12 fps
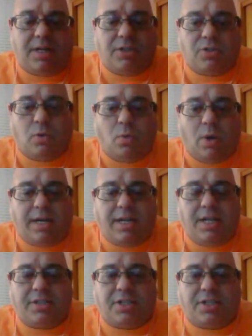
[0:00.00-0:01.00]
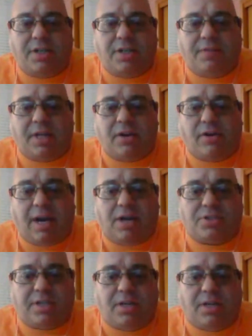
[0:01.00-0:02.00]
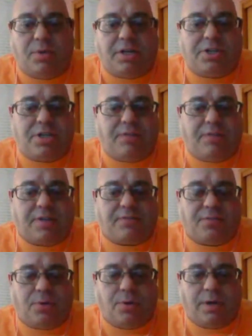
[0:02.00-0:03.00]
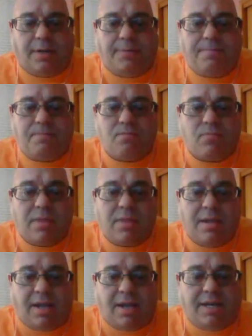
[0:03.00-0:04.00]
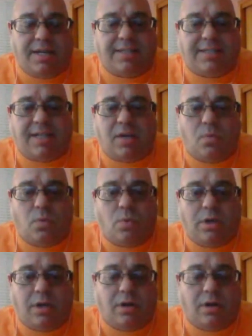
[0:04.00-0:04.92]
of what he's achieved at Ohio State and what he achieved at Florida. And you can say,